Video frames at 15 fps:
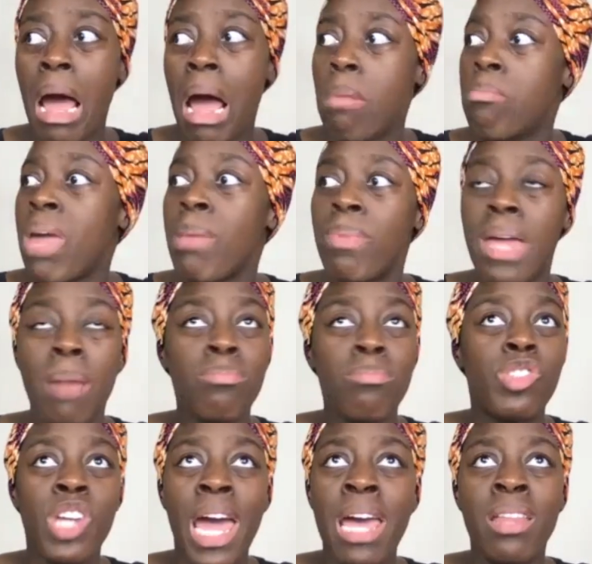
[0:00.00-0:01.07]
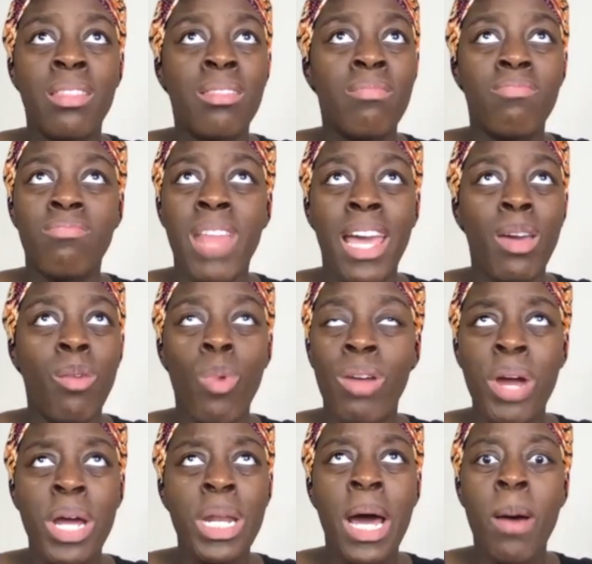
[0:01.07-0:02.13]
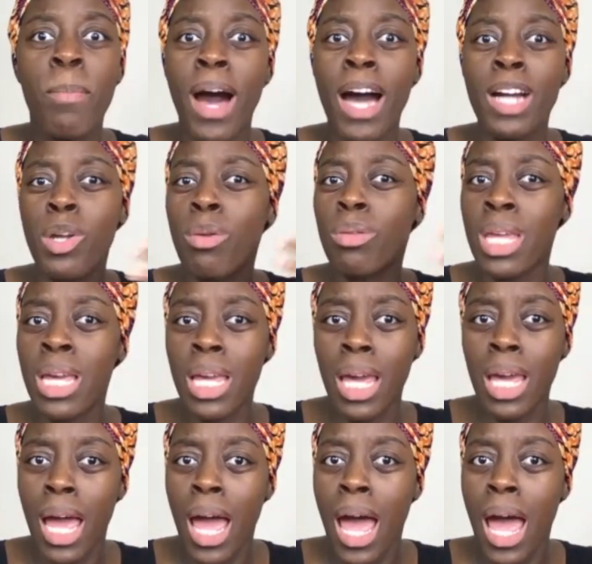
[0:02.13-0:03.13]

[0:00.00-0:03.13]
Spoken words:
maybe I'm chatting like wet right now, but I don't think